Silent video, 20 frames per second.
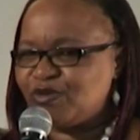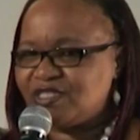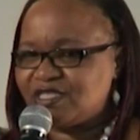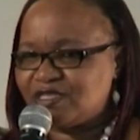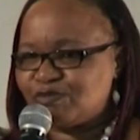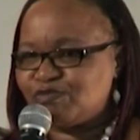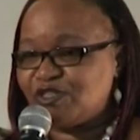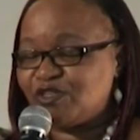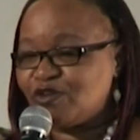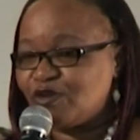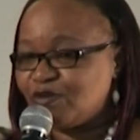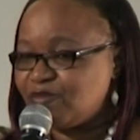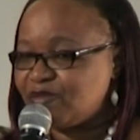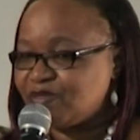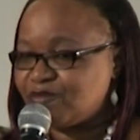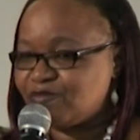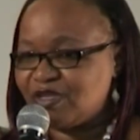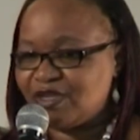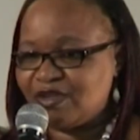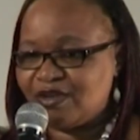It's been
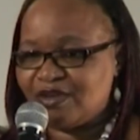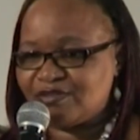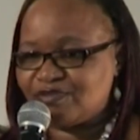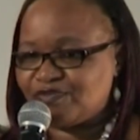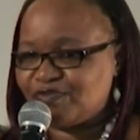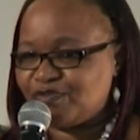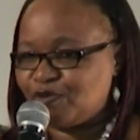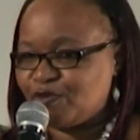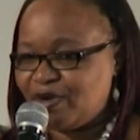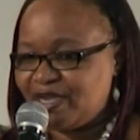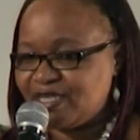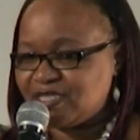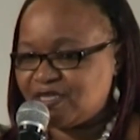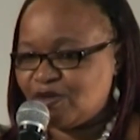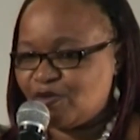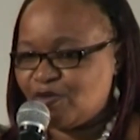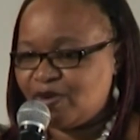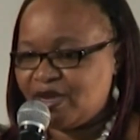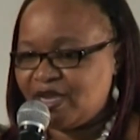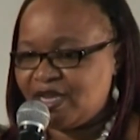knocking me out for quite
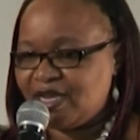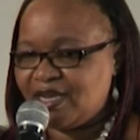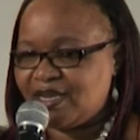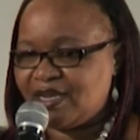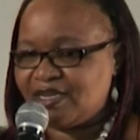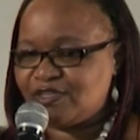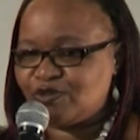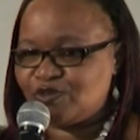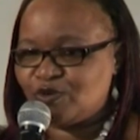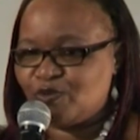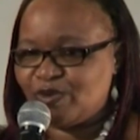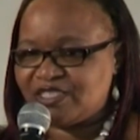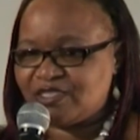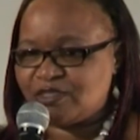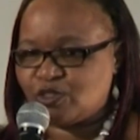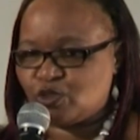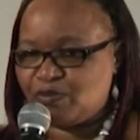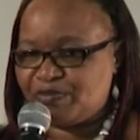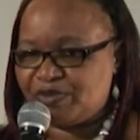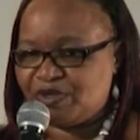a while. I don't know what
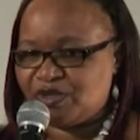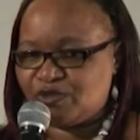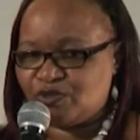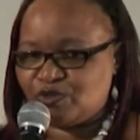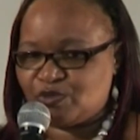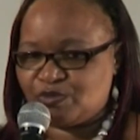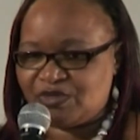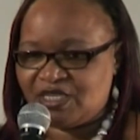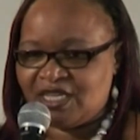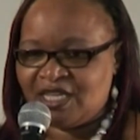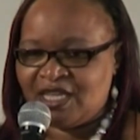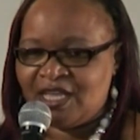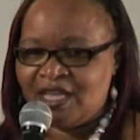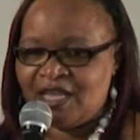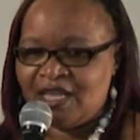is happening to me.